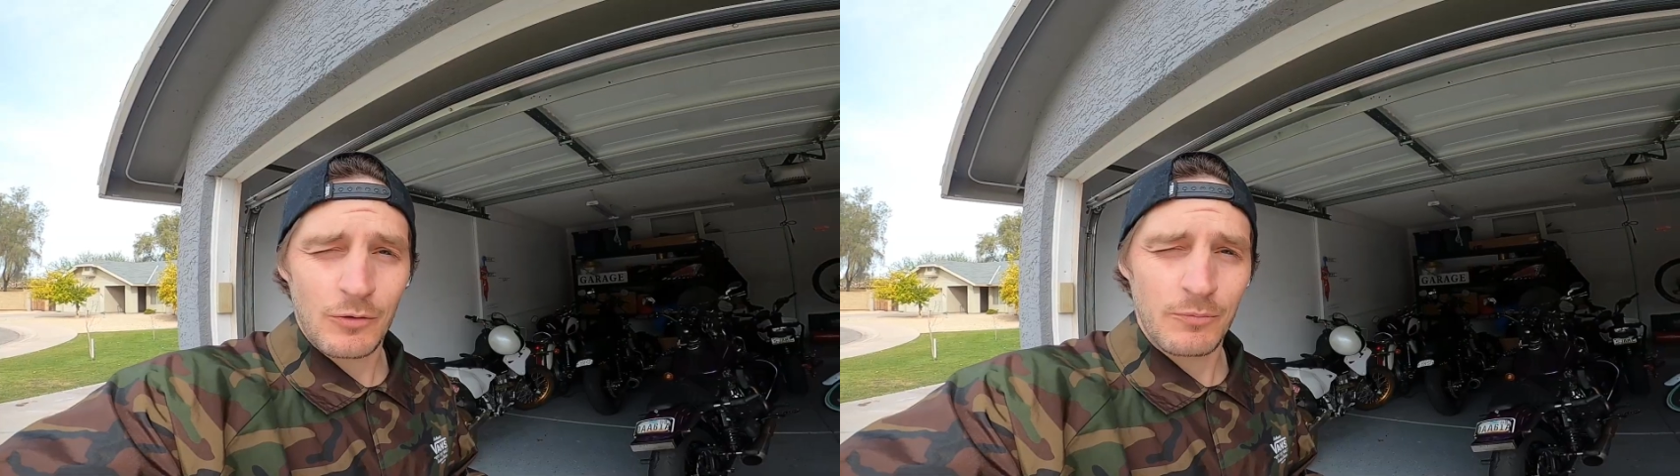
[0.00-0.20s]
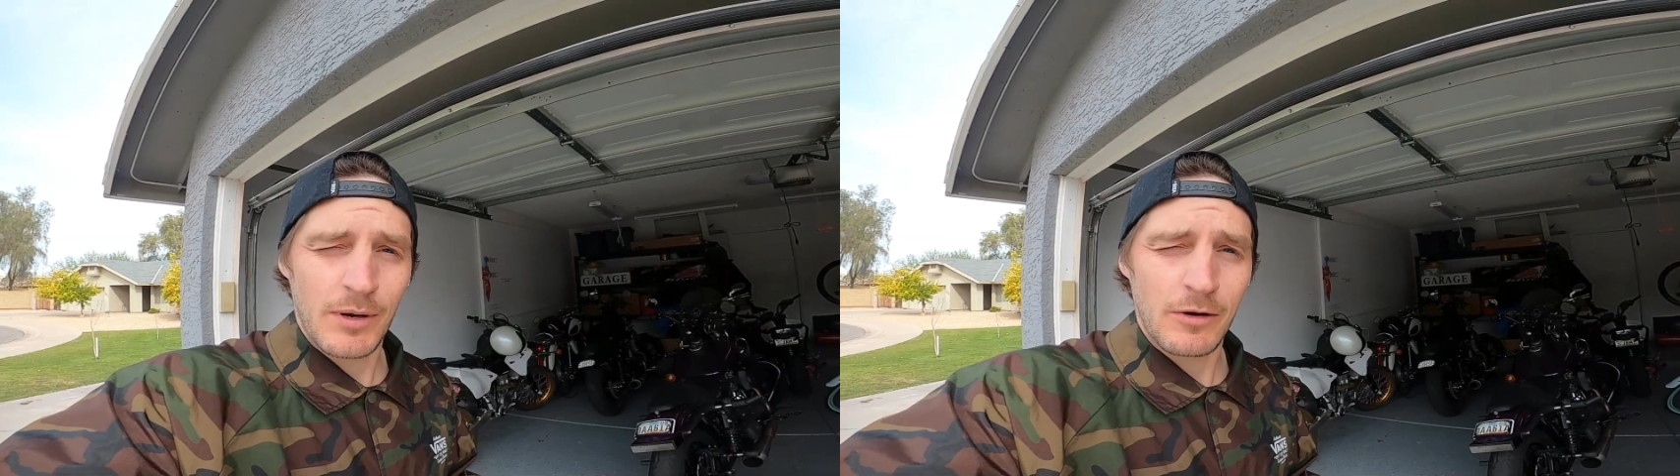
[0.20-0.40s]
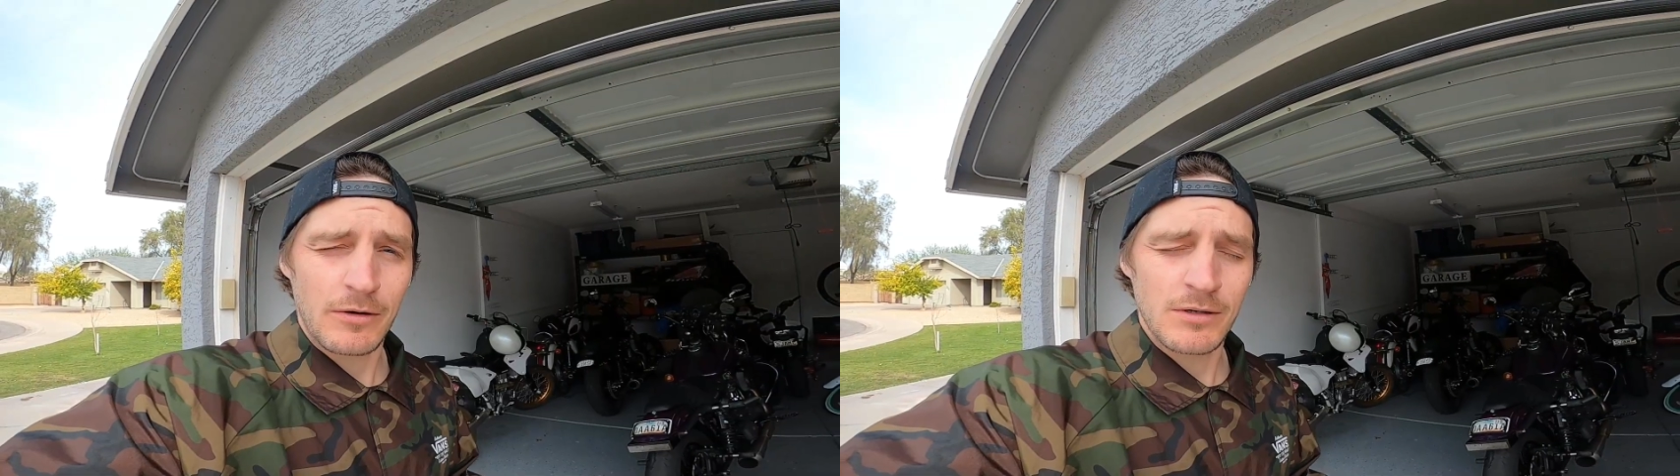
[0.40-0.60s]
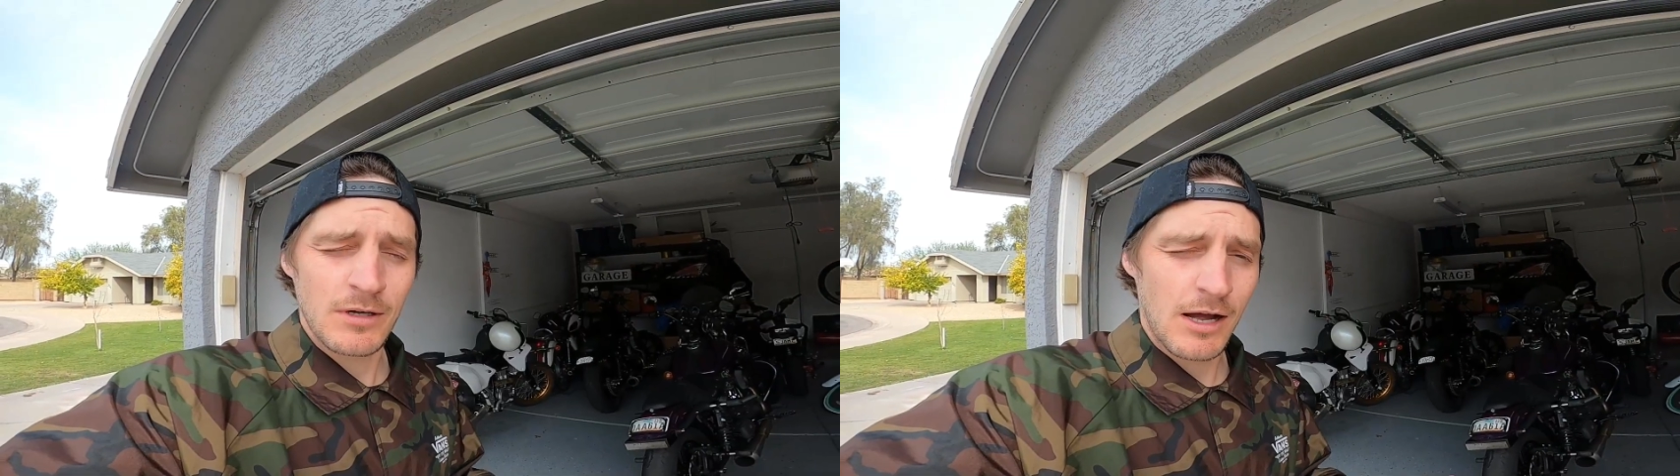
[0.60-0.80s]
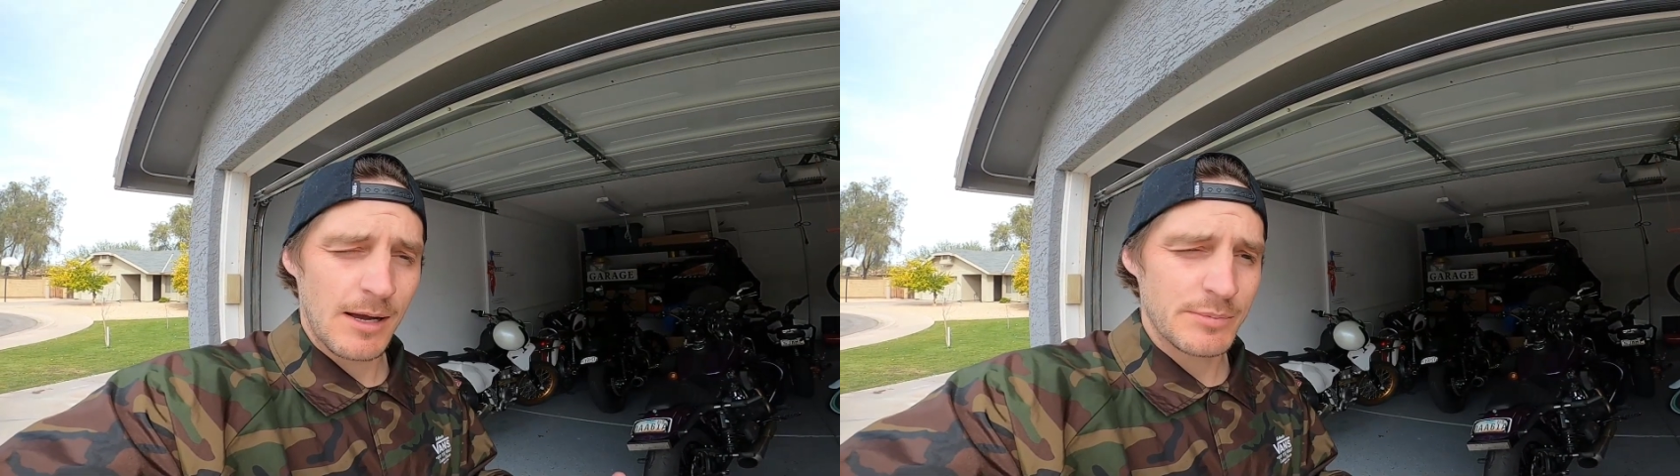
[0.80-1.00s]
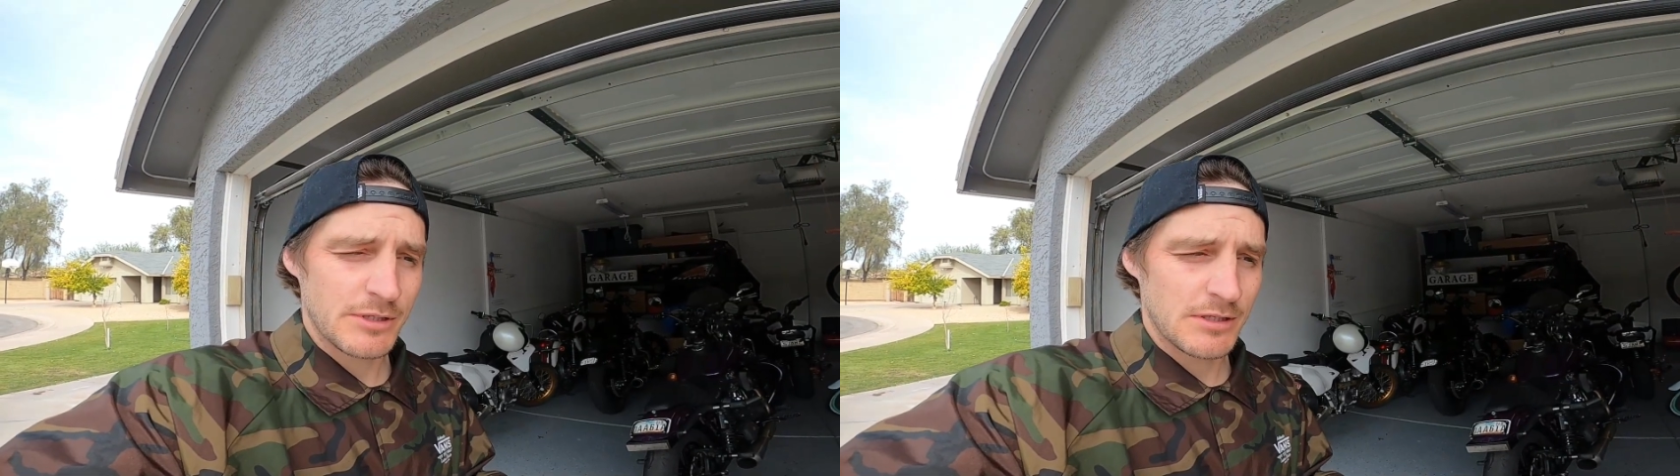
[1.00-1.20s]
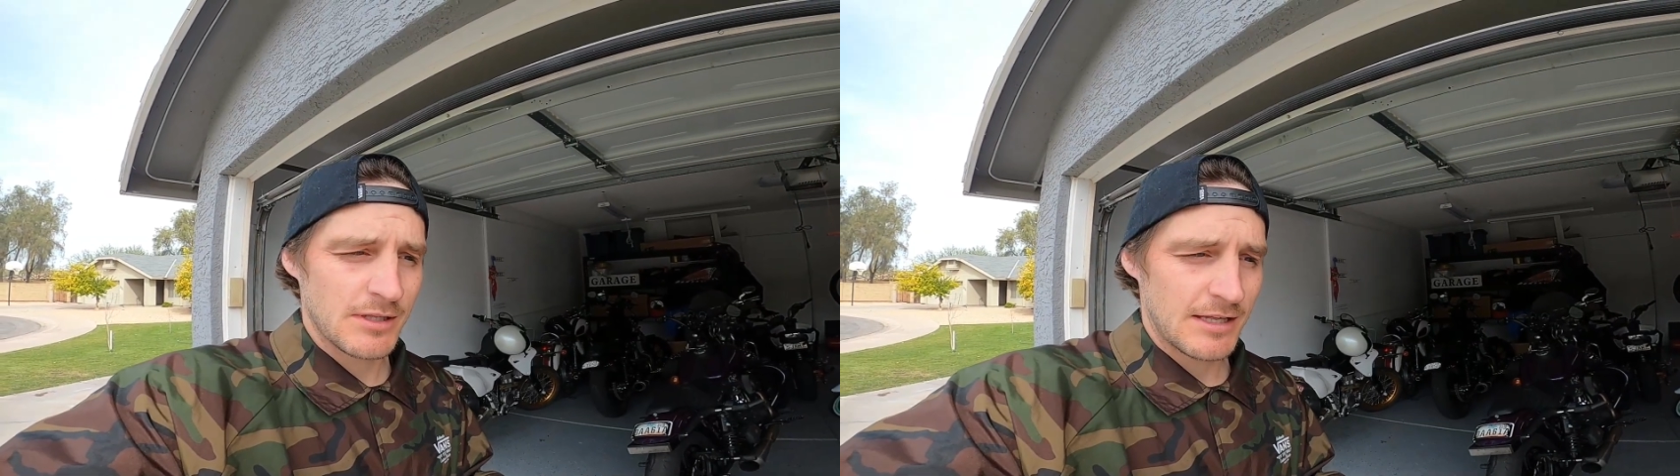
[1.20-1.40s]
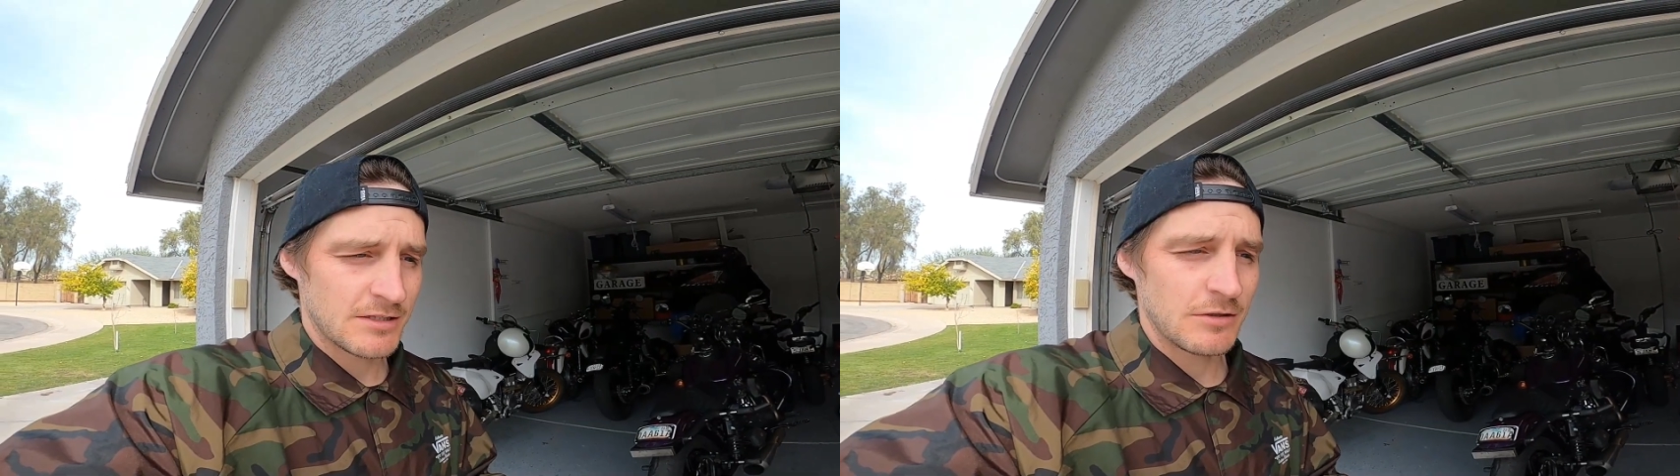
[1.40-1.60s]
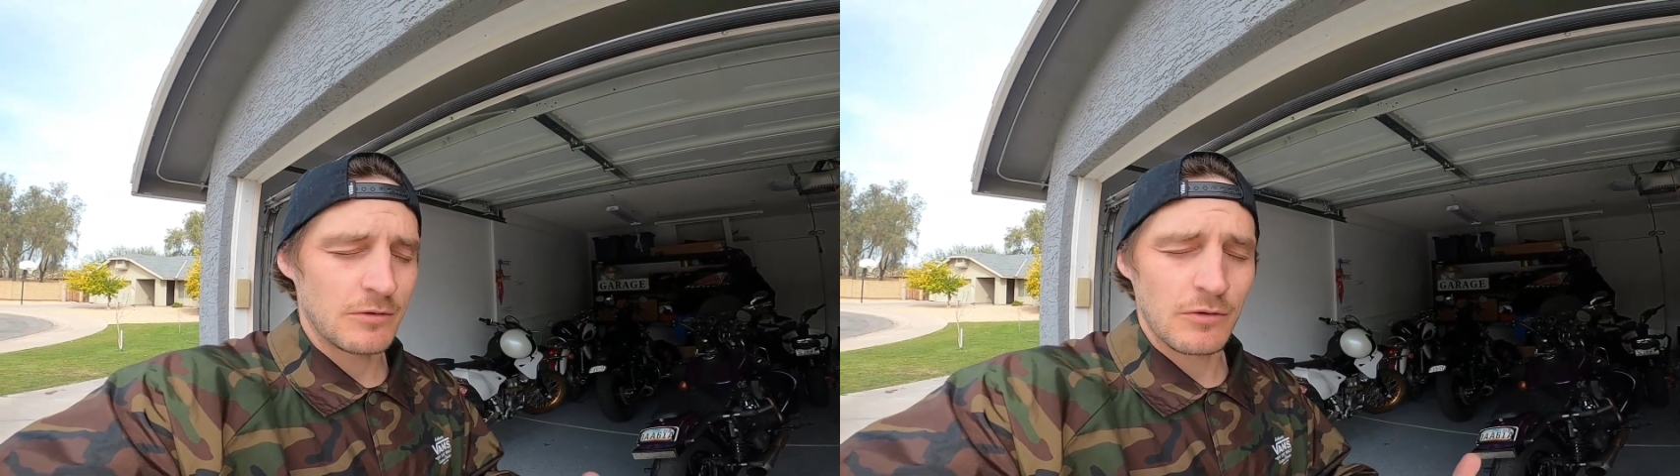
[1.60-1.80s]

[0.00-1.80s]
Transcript: horsepower option that still